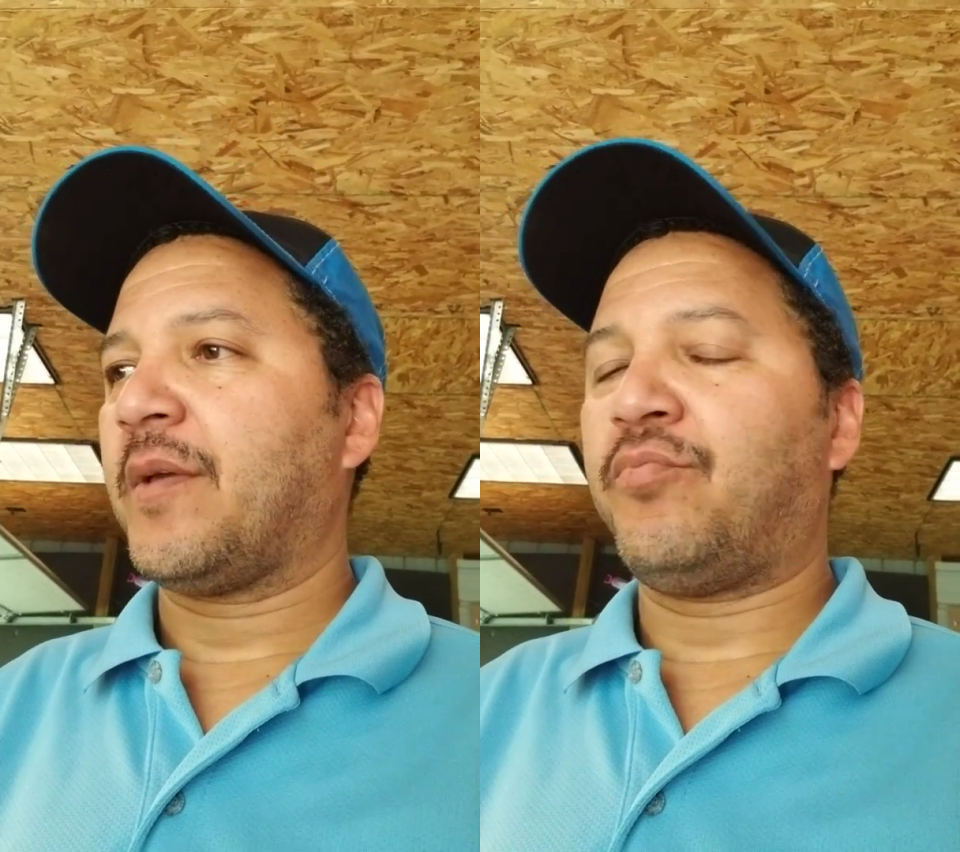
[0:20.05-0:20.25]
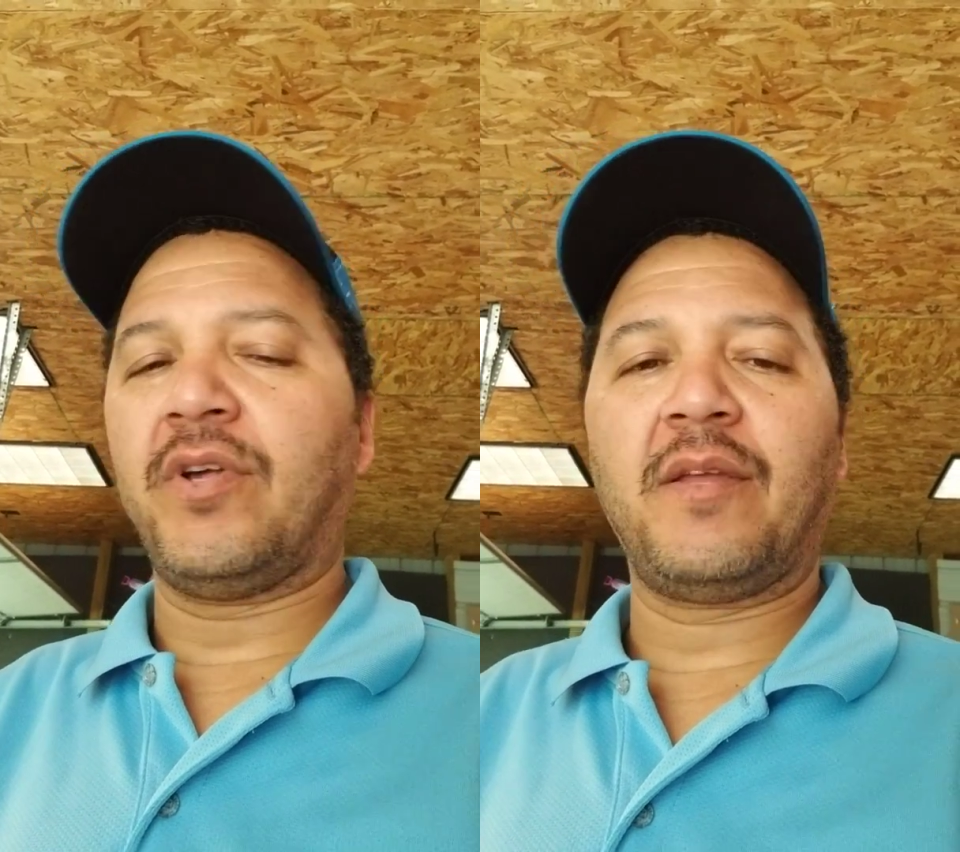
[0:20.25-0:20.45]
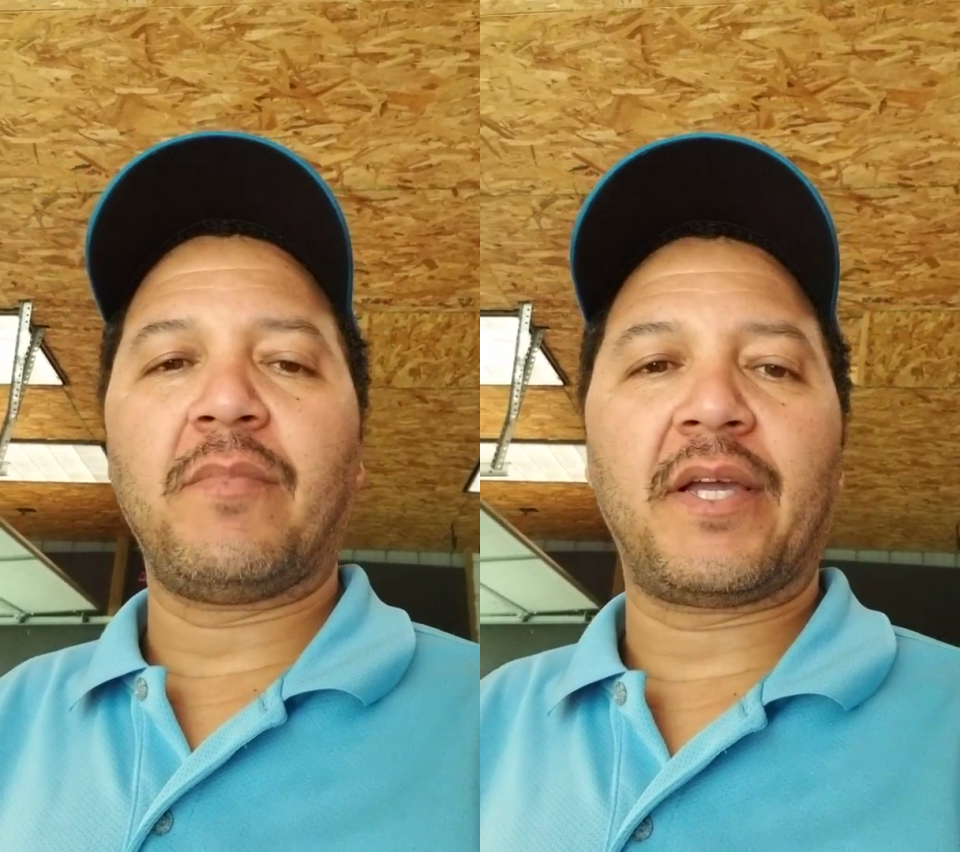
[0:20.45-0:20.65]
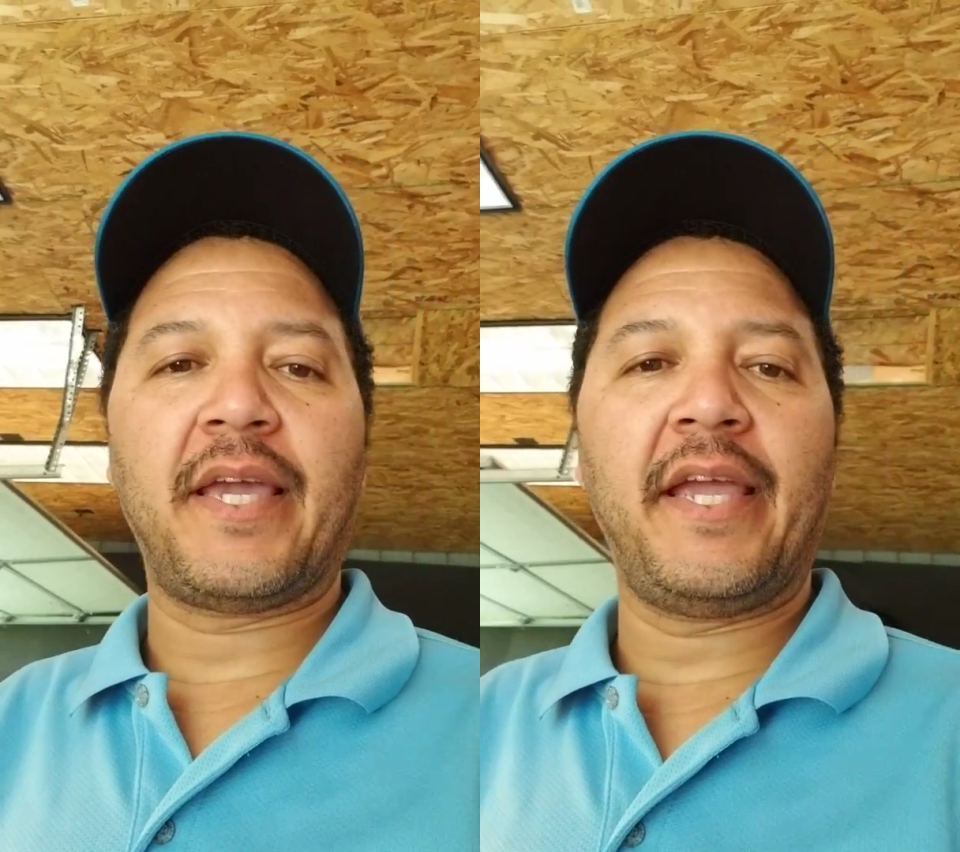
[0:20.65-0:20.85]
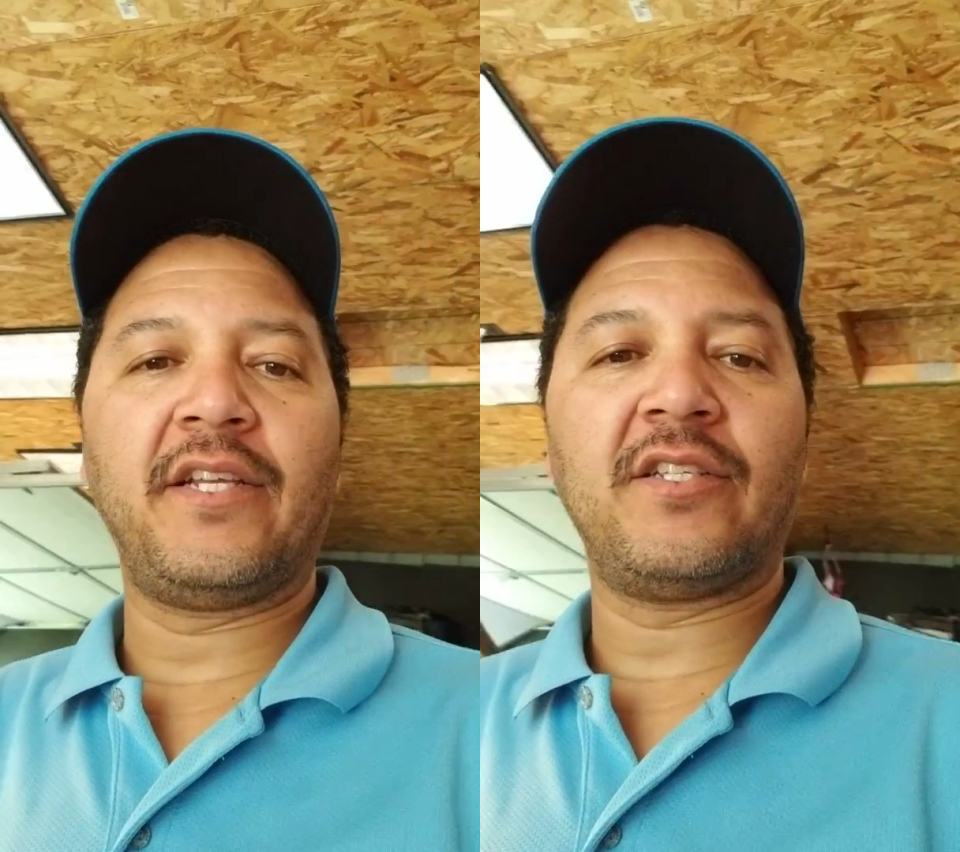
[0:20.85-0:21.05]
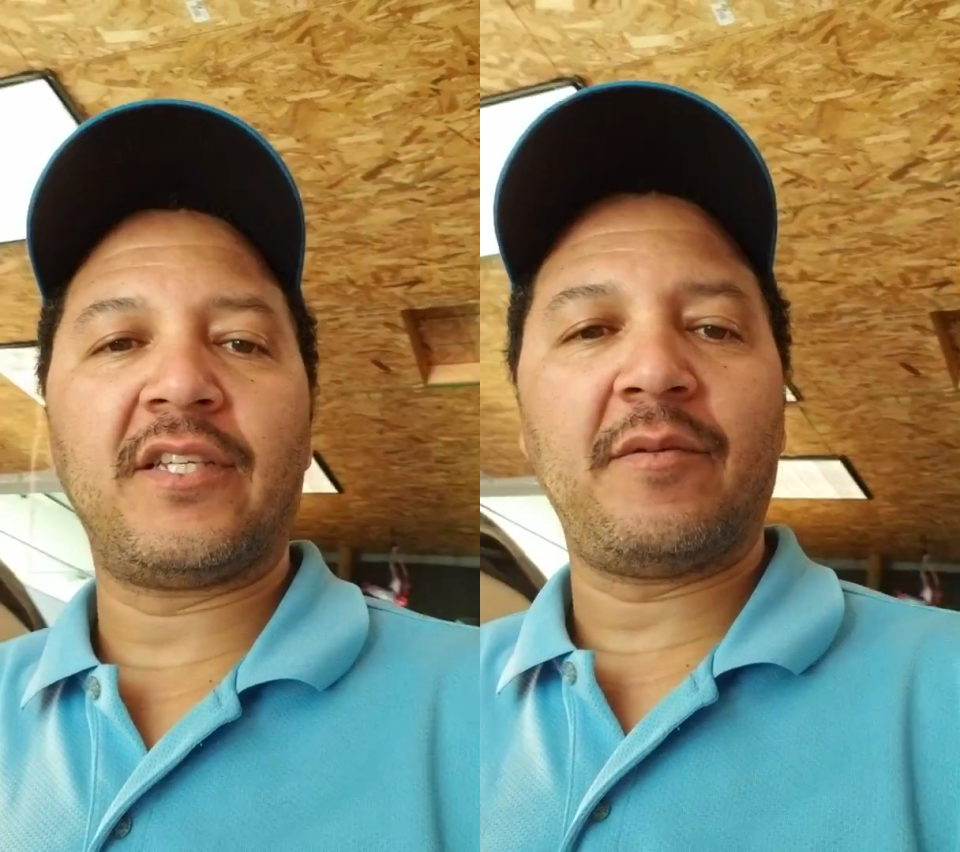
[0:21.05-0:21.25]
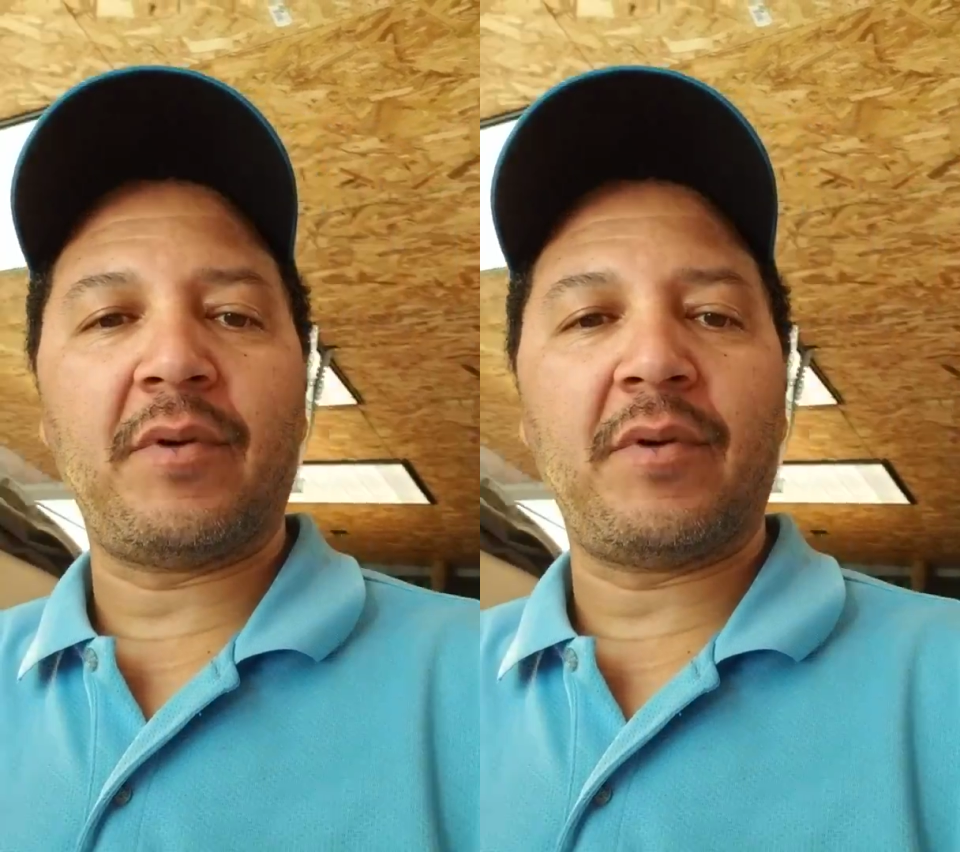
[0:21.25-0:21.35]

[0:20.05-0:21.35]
putting my gauges in